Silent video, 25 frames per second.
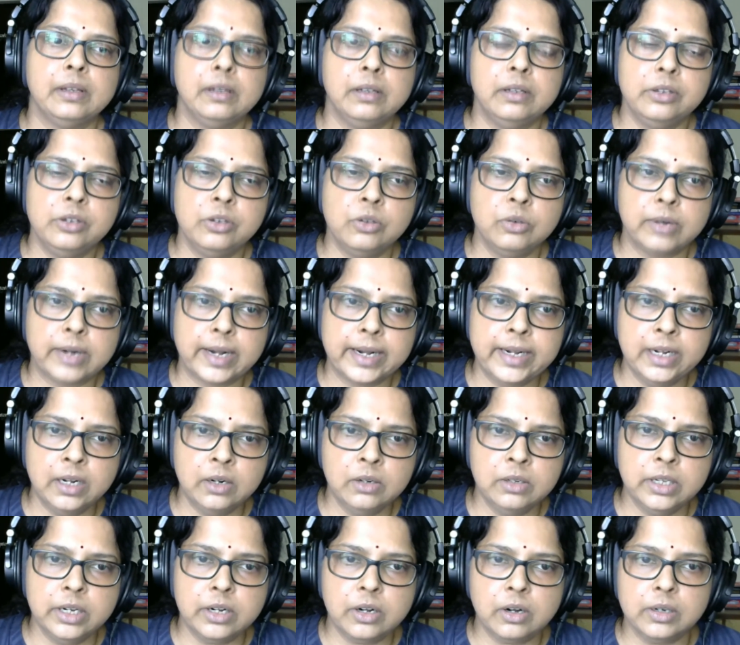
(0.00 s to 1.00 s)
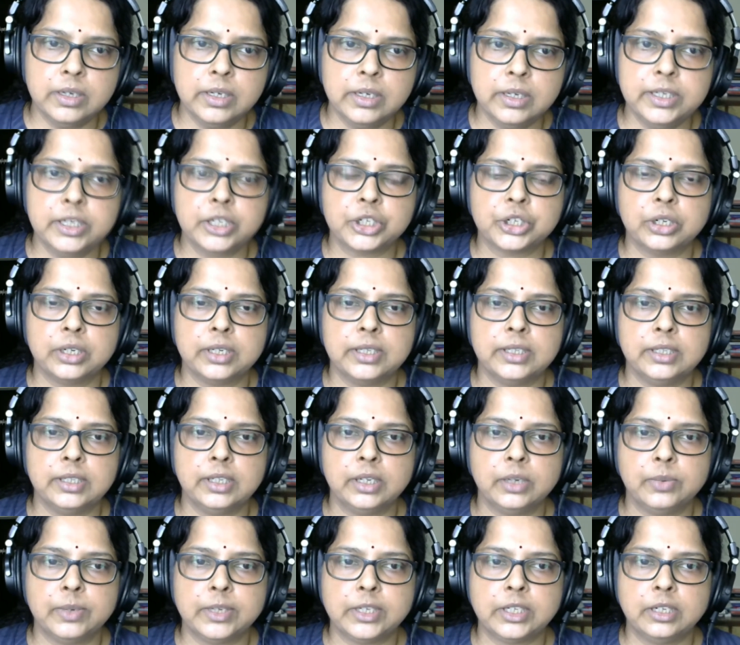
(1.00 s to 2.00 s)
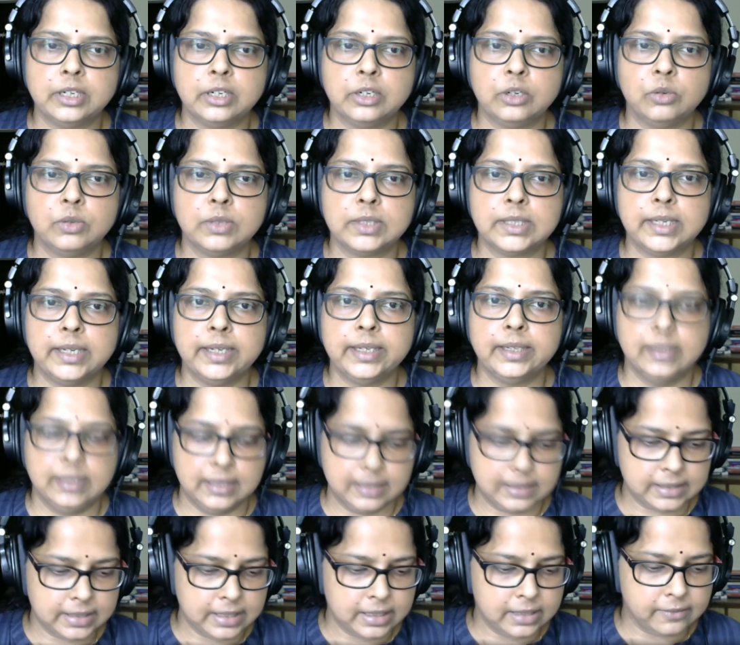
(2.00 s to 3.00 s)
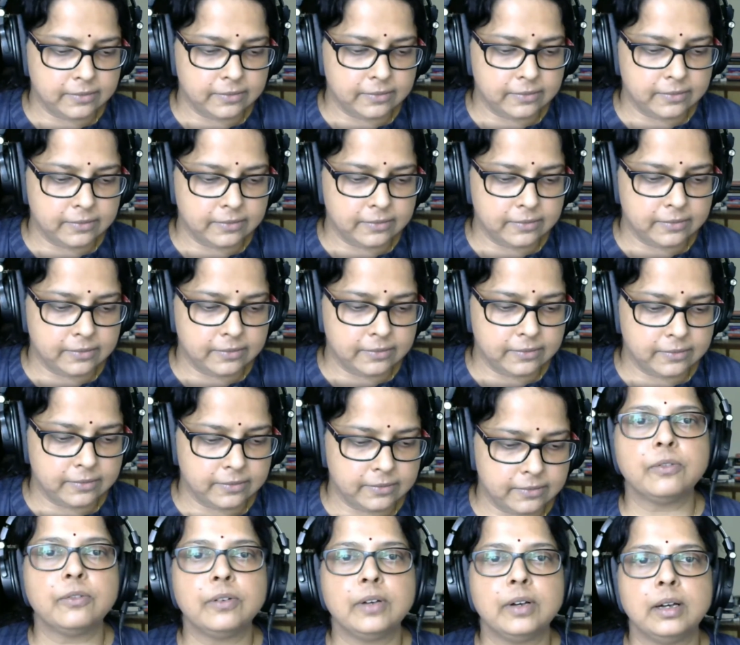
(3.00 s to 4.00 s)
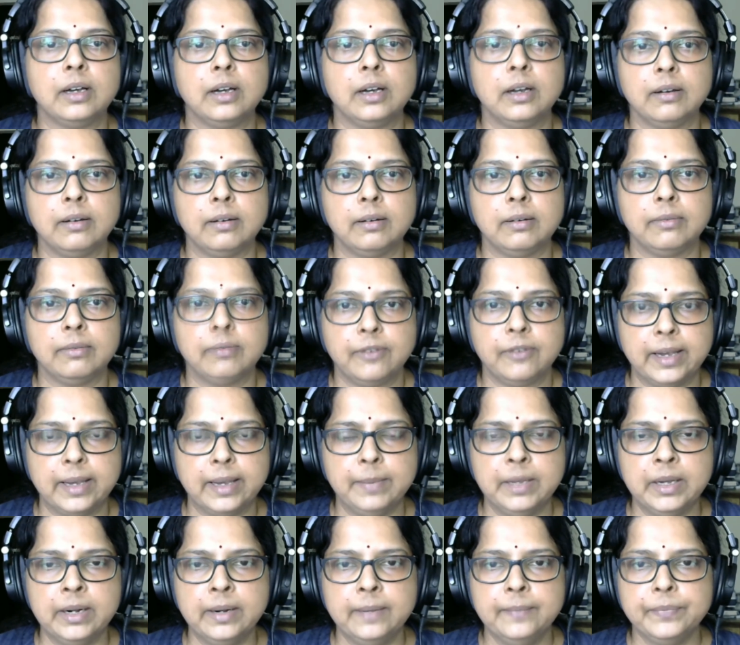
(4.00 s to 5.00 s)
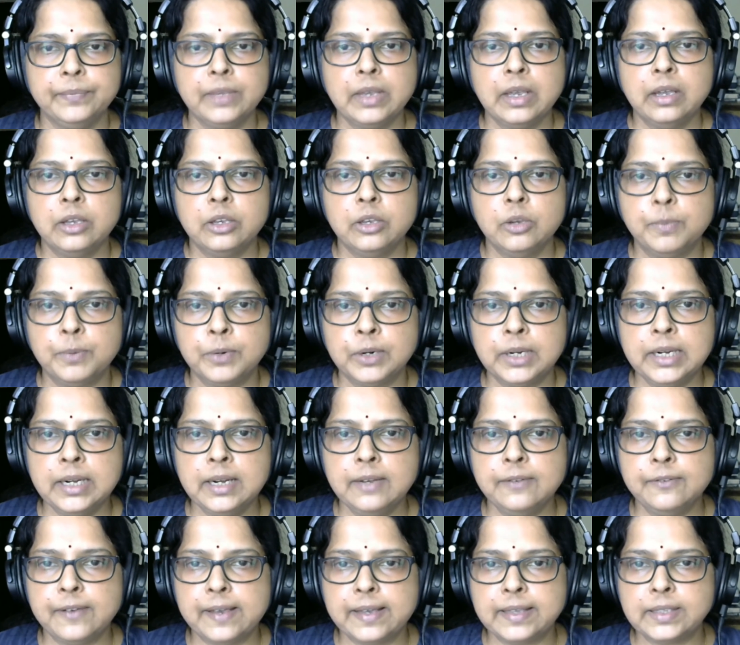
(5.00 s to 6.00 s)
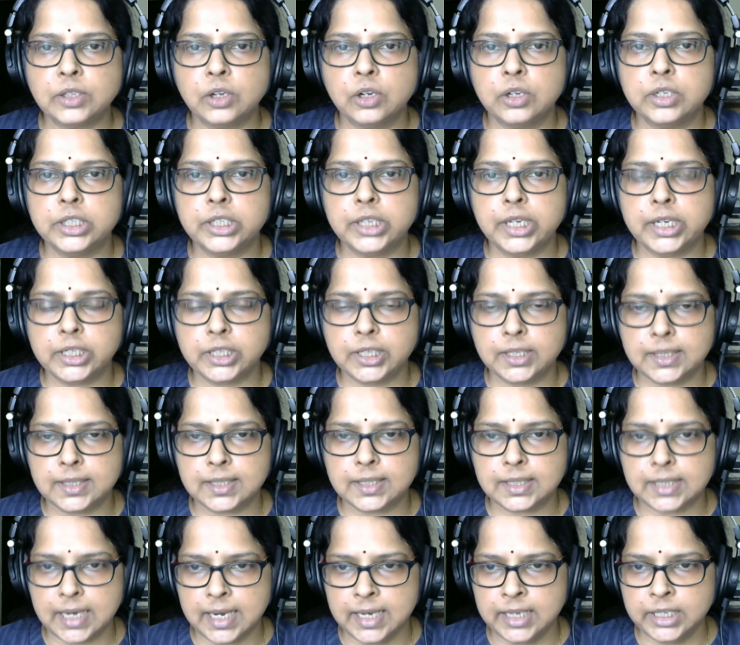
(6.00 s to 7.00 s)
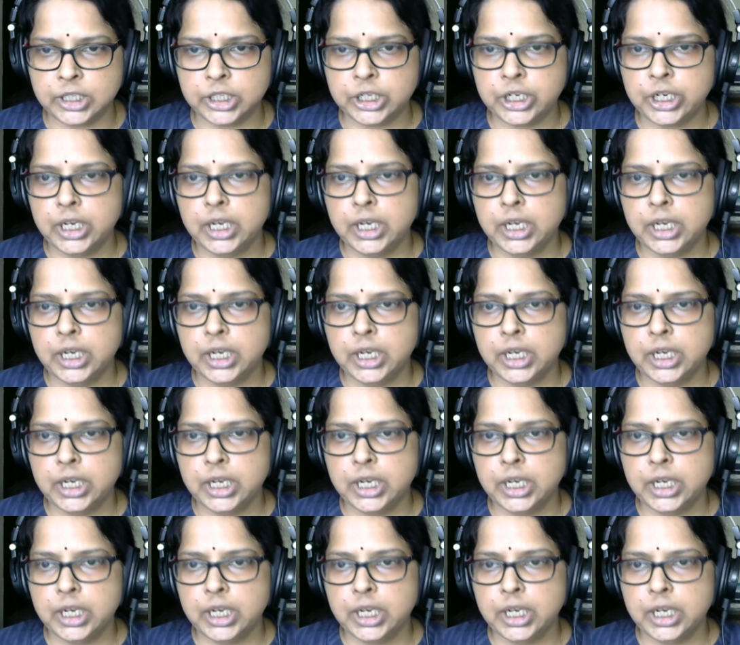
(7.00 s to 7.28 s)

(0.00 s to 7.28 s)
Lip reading: You write down the nonlinear Schrodinger equation. It looks like this in the first length of fiber. You put in a phase conjugation stage.